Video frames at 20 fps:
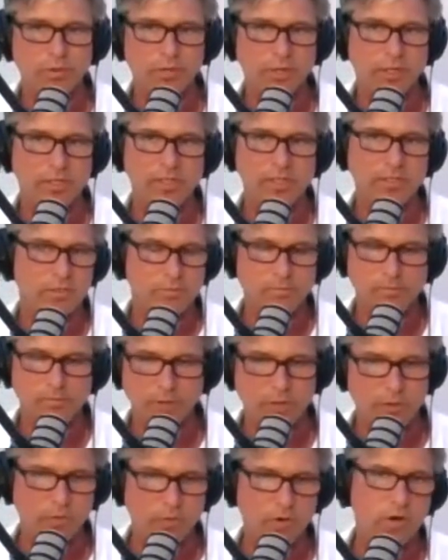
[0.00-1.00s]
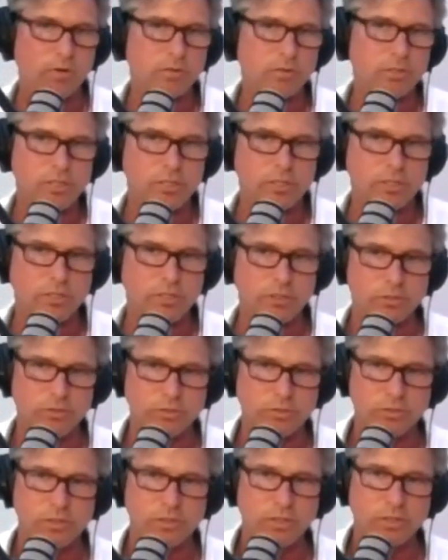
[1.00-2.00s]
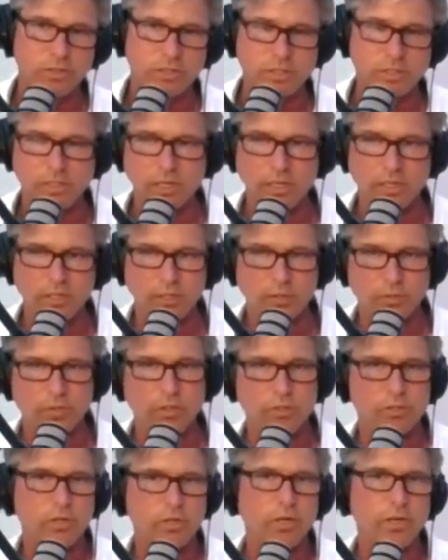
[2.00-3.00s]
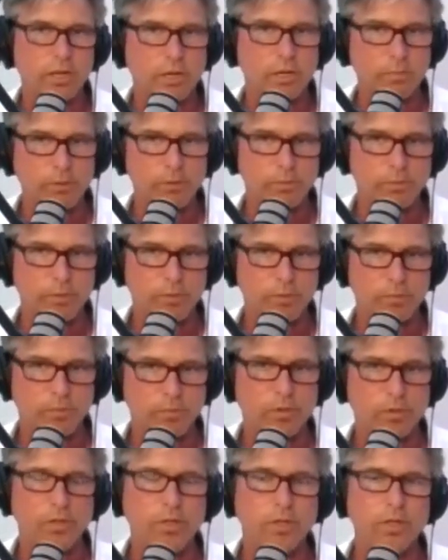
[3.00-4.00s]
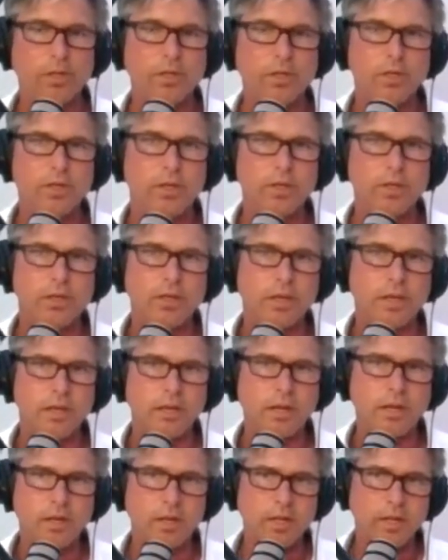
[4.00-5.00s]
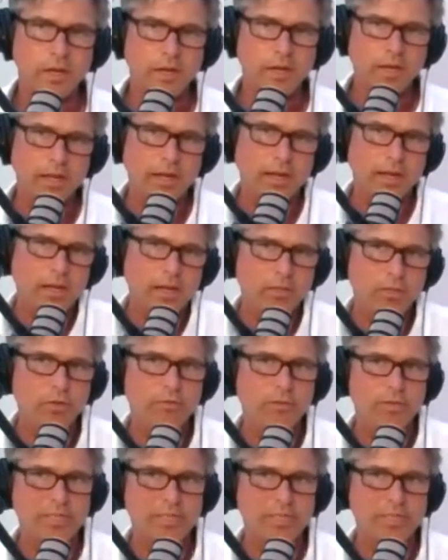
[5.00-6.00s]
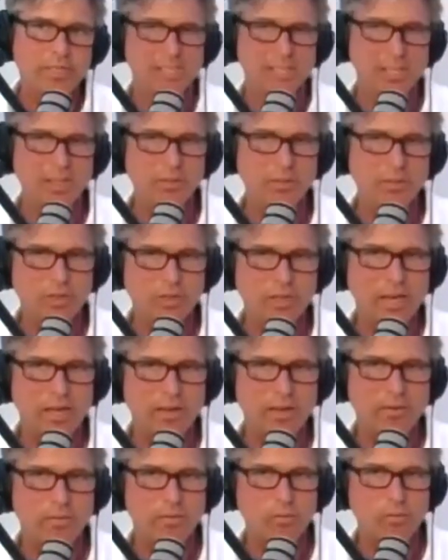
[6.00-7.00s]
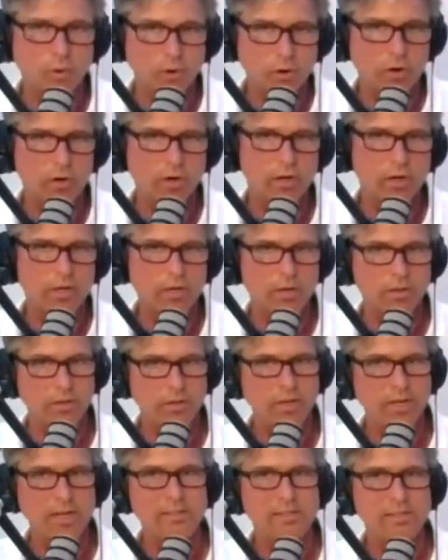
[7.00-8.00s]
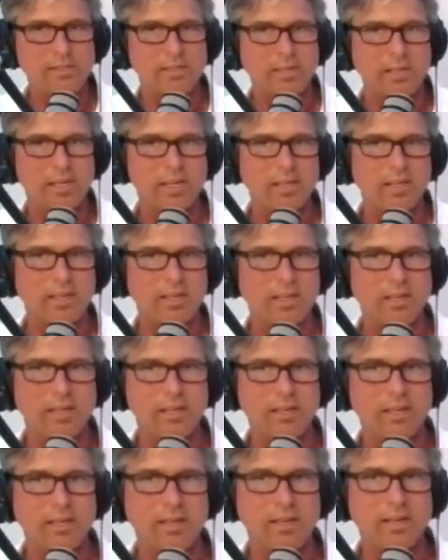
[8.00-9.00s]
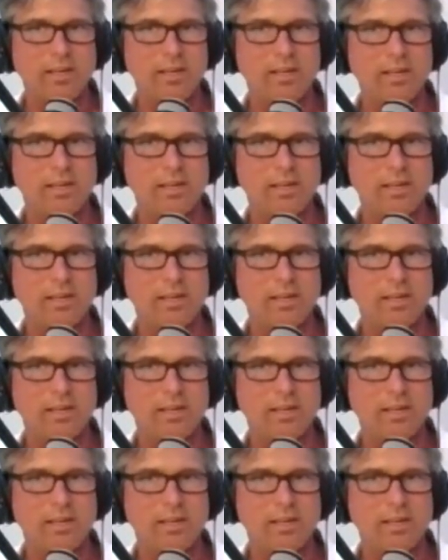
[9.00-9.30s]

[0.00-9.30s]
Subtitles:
this, being wrongly accused, decided you were going to start helping people. And now you've continued that work on the outside, and